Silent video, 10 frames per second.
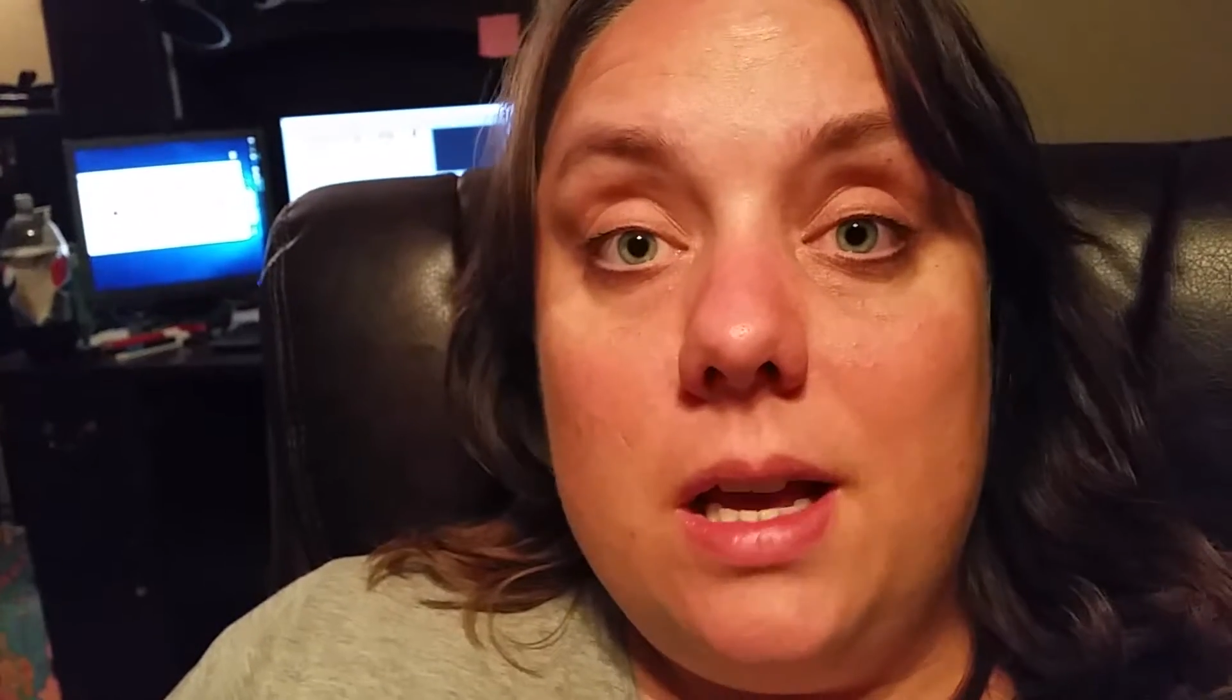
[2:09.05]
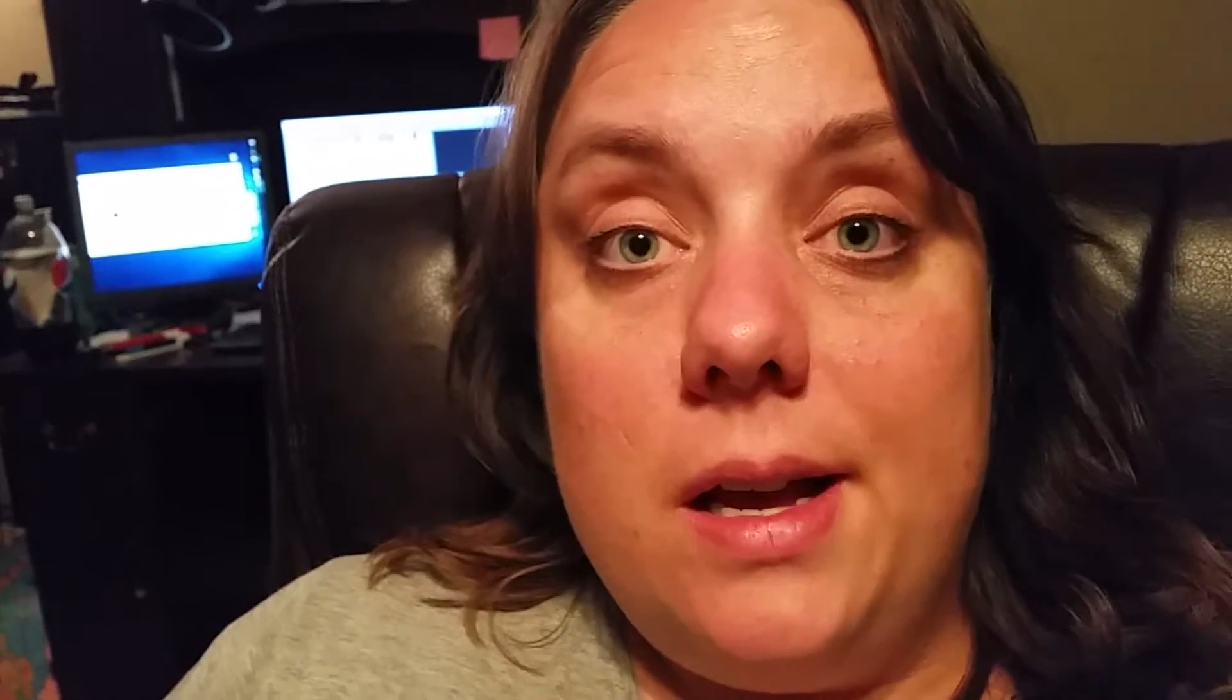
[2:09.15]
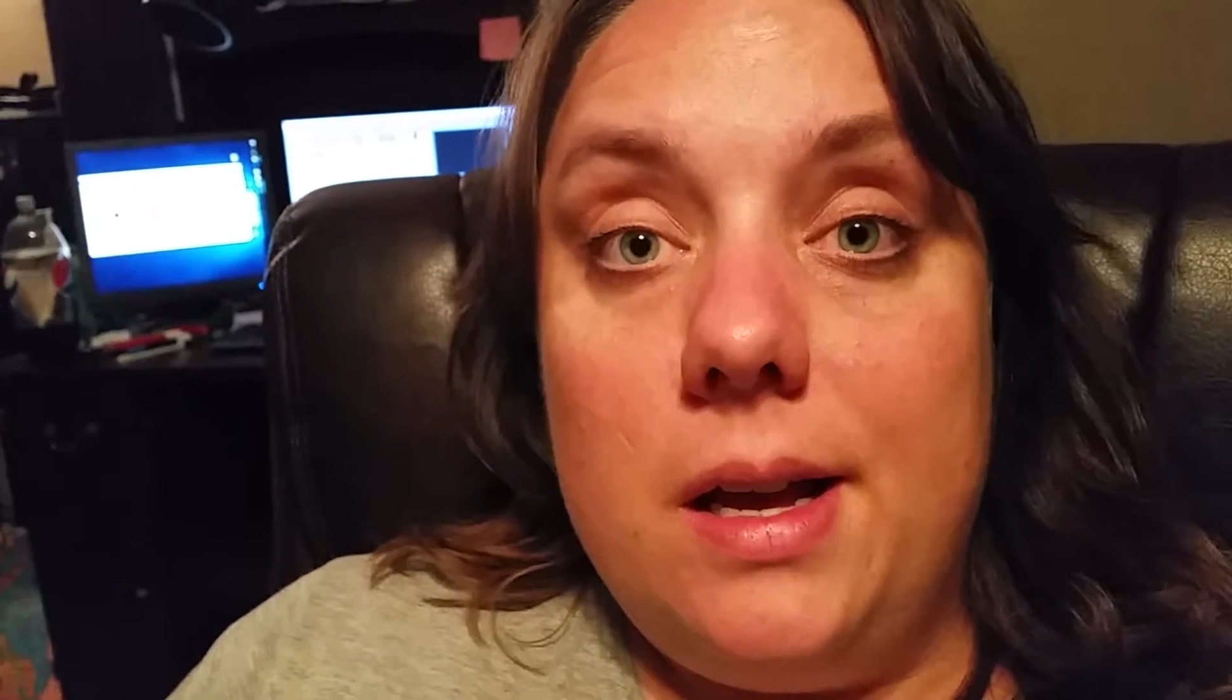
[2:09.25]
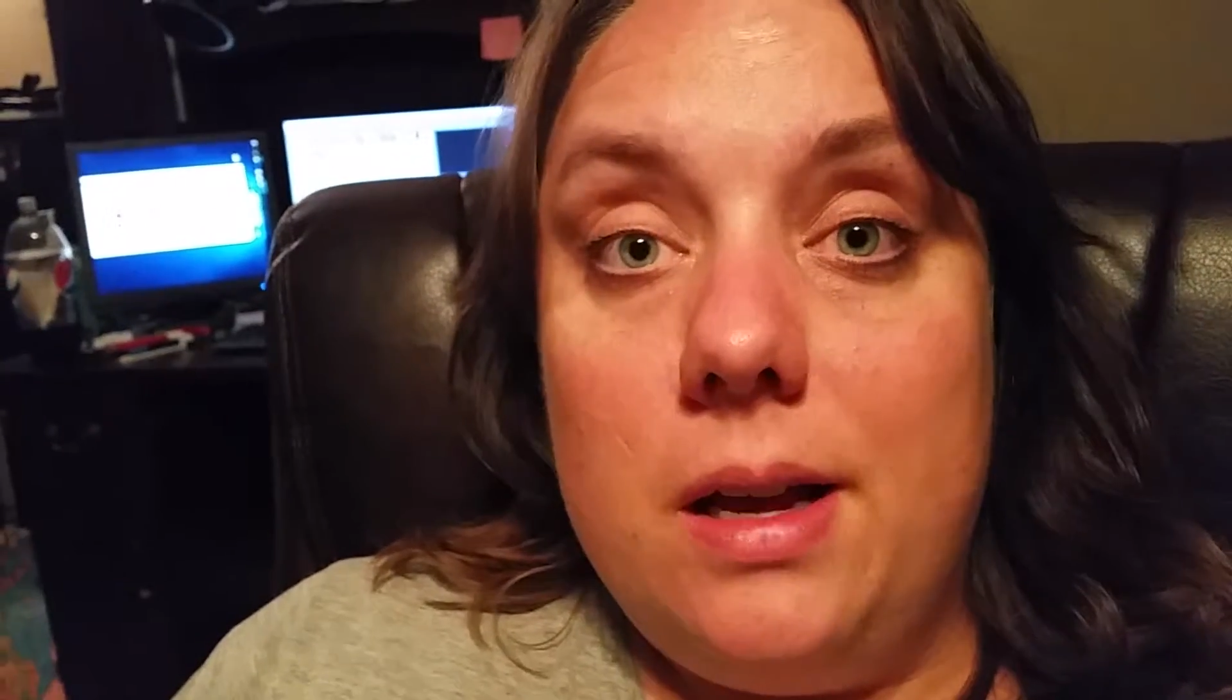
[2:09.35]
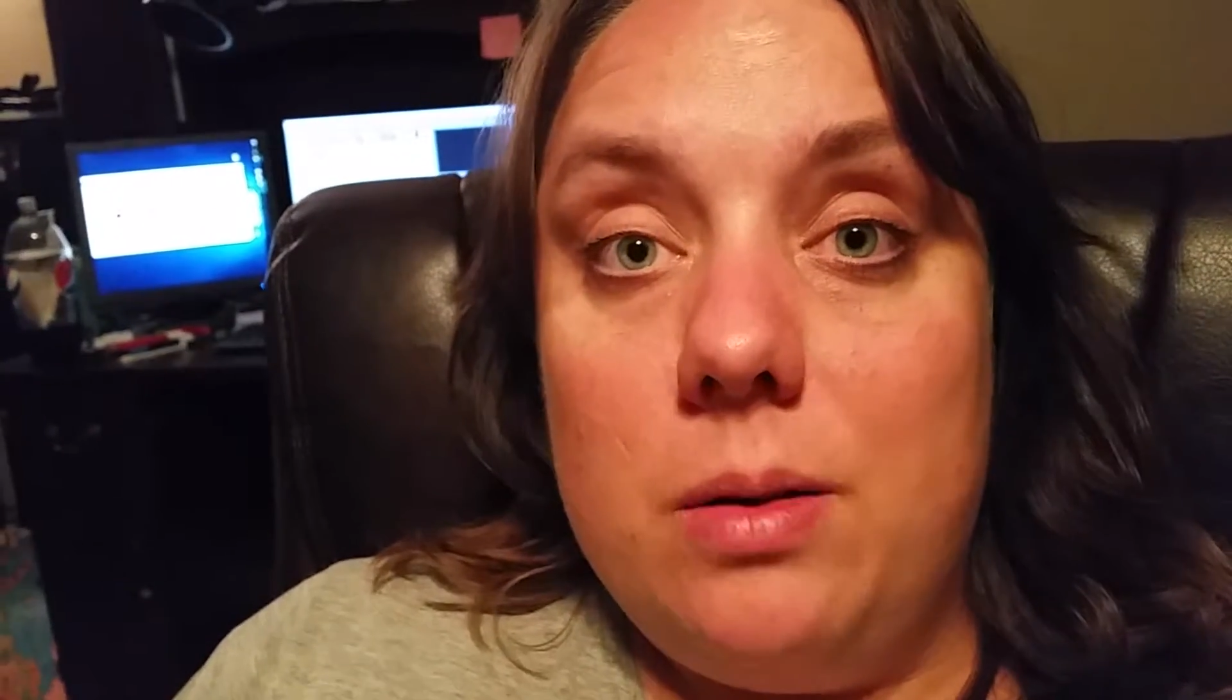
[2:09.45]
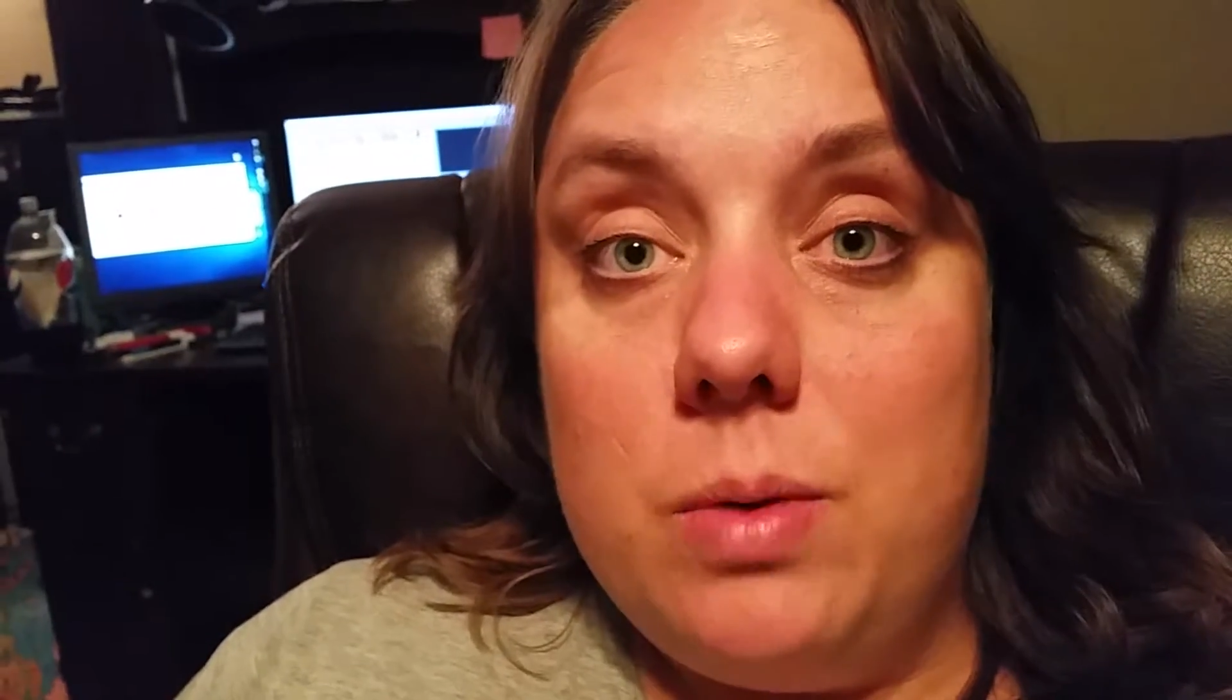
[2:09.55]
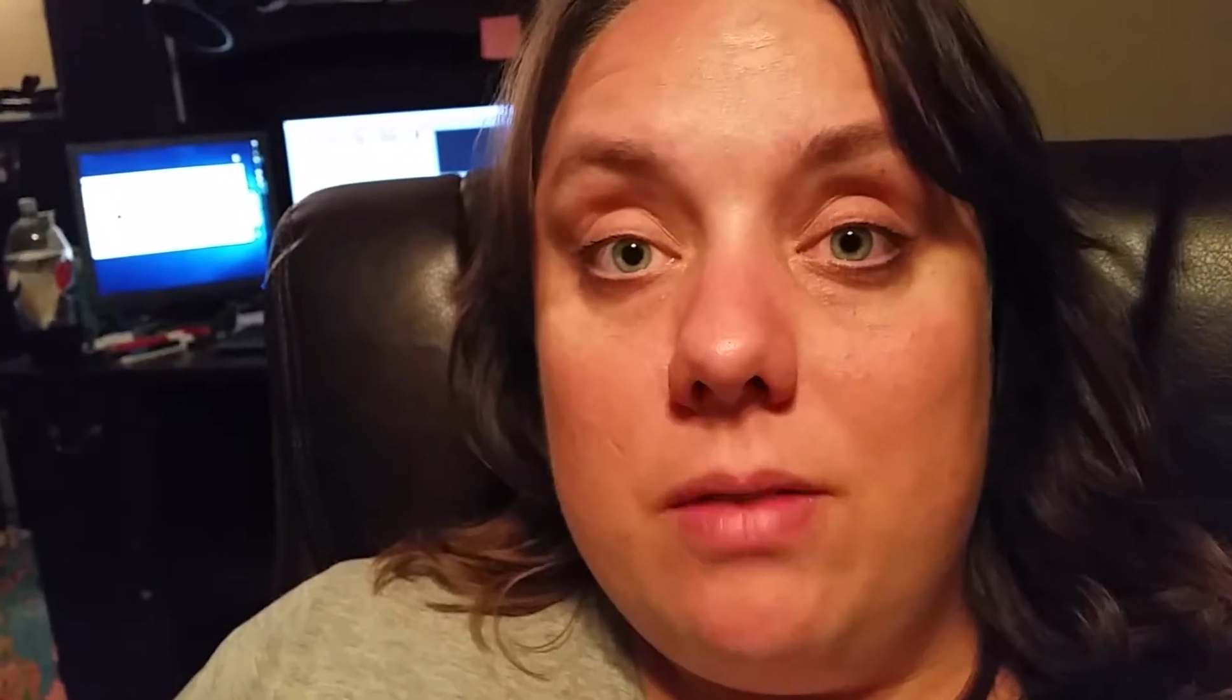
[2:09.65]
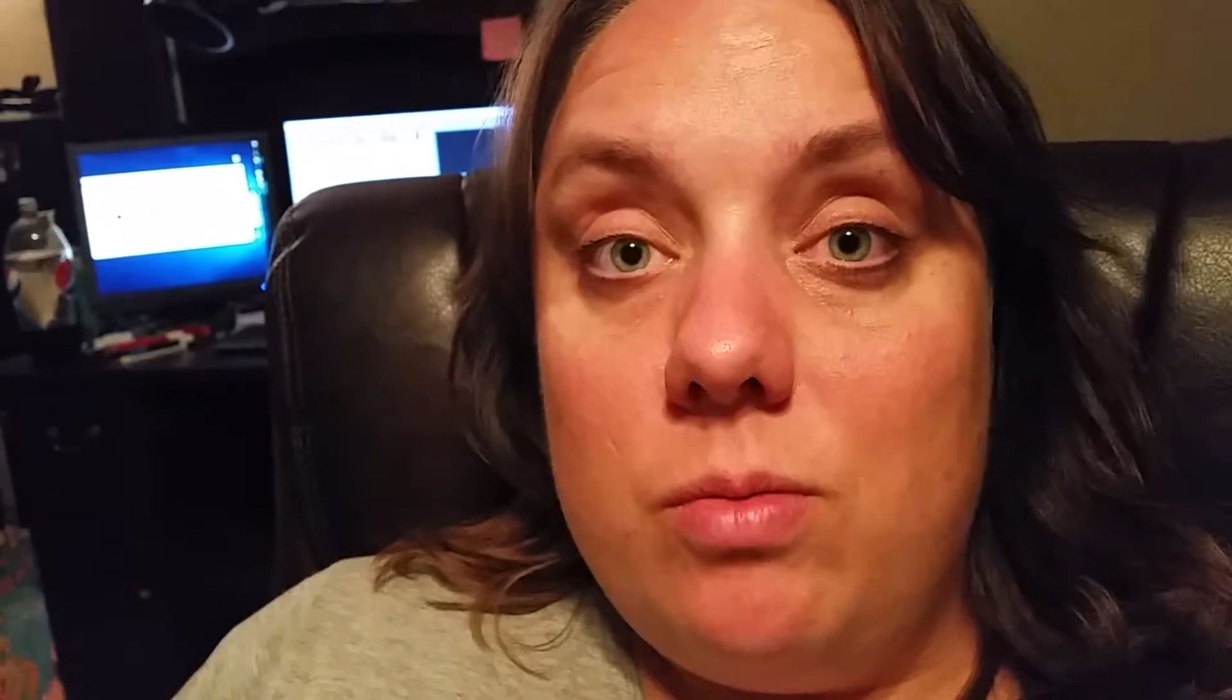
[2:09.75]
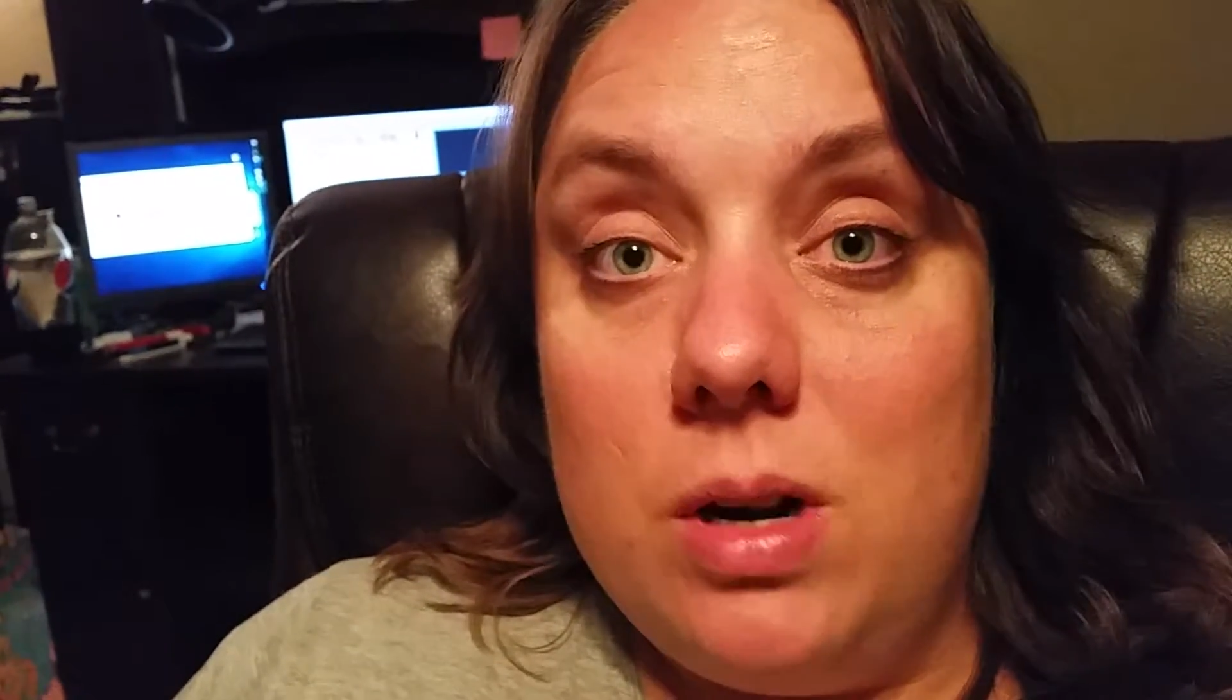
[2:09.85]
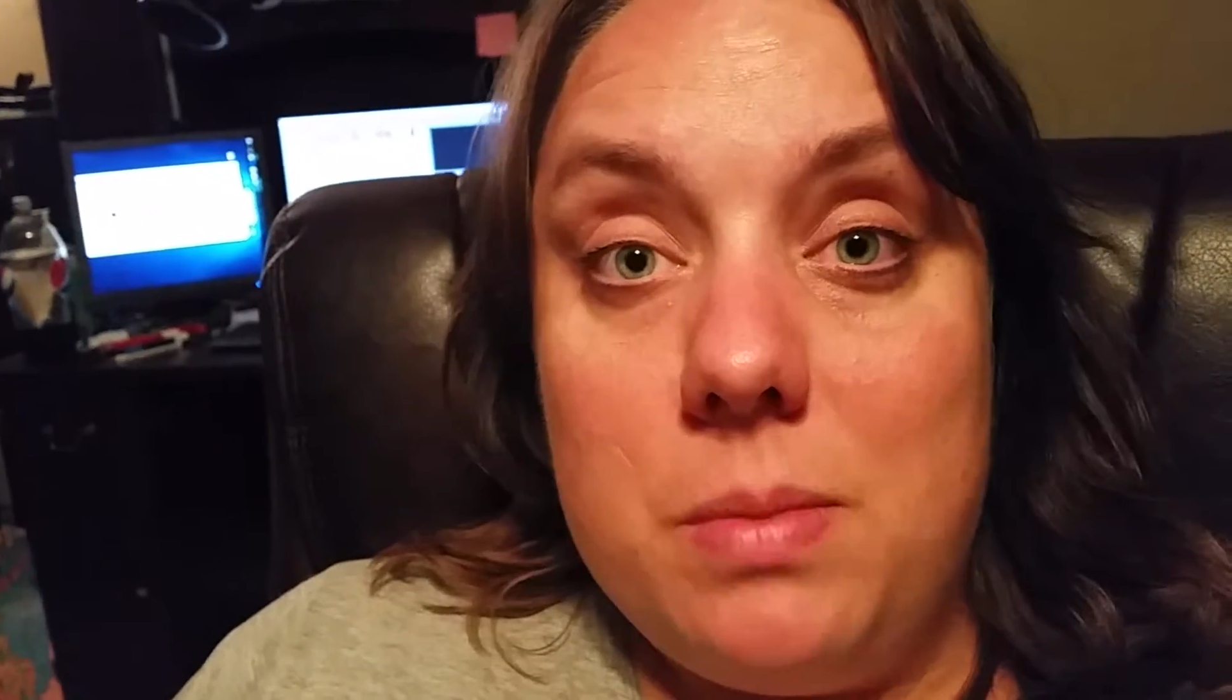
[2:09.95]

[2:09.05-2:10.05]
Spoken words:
We have one